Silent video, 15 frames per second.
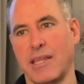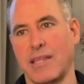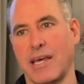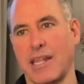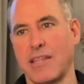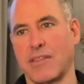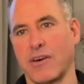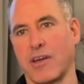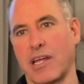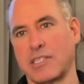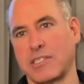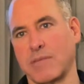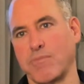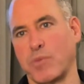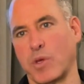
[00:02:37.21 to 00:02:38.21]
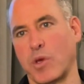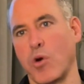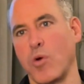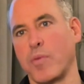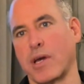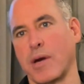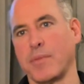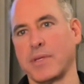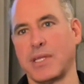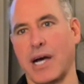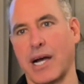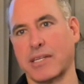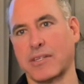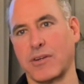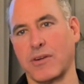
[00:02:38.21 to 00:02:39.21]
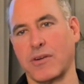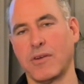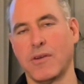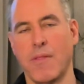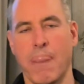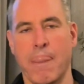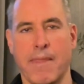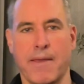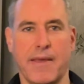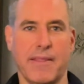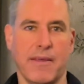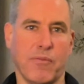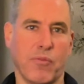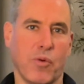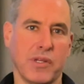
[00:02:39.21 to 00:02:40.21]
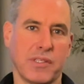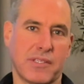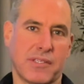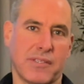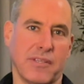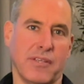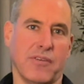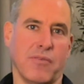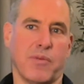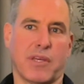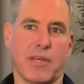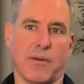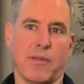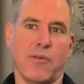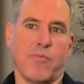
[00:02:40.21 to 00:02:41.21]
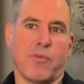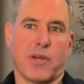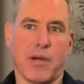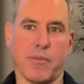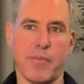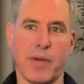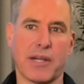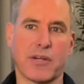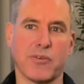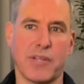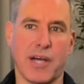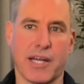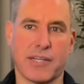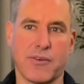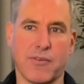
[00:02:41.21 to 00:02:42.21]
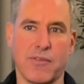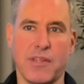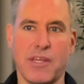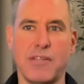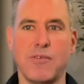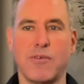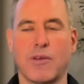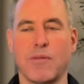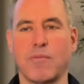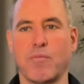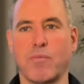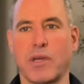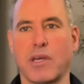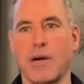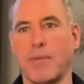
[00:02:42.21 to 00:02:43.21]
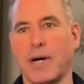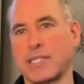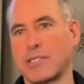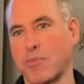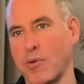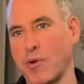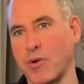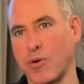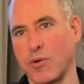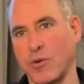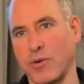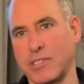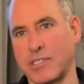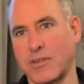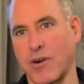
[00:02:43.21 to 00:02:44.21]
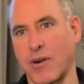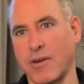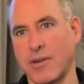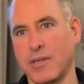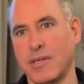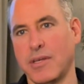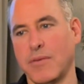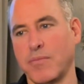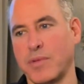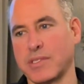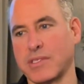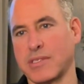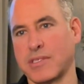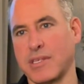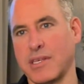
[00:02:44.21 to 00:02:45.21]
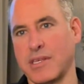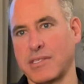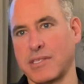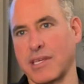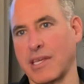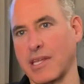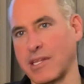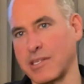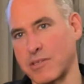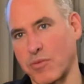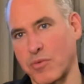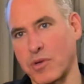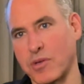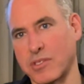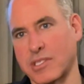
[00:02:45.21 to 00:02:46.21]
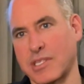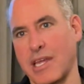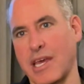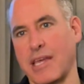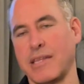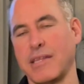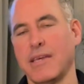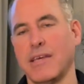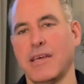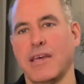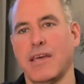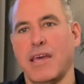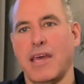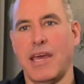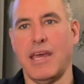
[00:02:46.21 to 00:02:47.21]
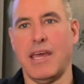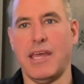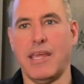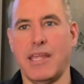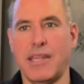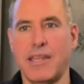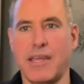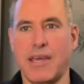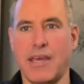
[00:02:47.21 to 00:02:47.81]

he thought I should go become a doctor, and then once you become a medical doctor, then you can become entrepreneurial and start businesses and get into real estate. And